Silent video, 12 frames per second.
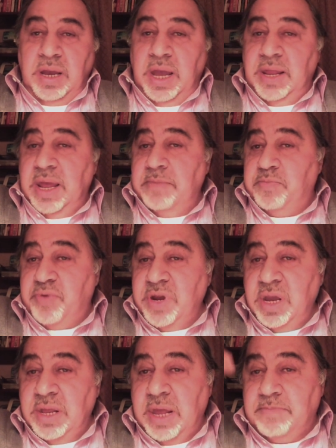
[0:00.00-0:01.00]
and then
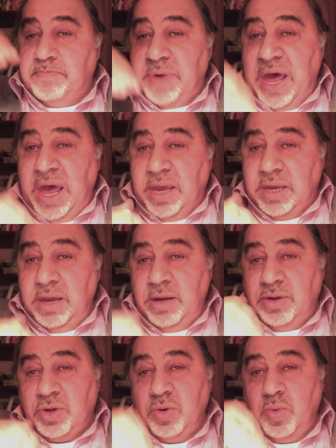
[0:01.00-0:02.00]
bring that back
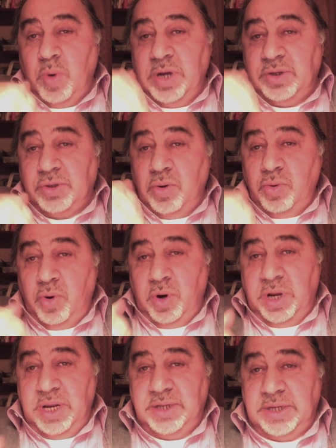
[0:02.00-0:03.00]
into one's own
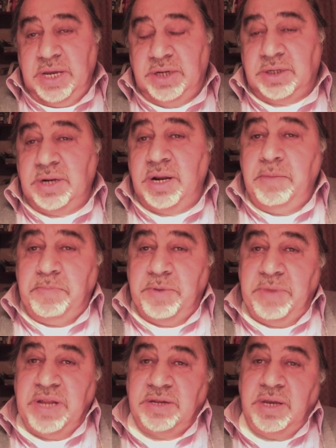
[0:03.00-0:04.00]
organization and
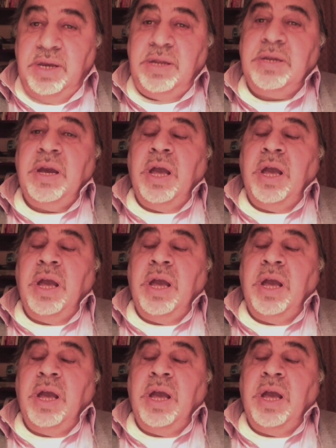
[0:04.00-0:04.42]
implementing it,